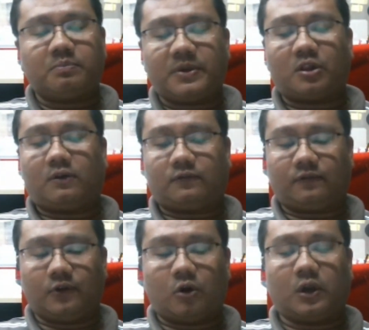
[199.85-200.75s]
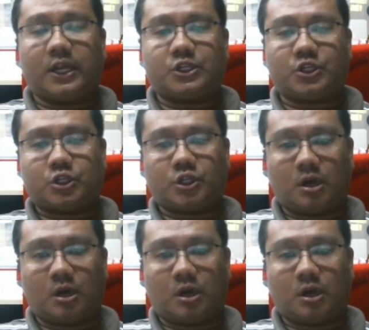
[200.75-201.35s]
bit of knowledge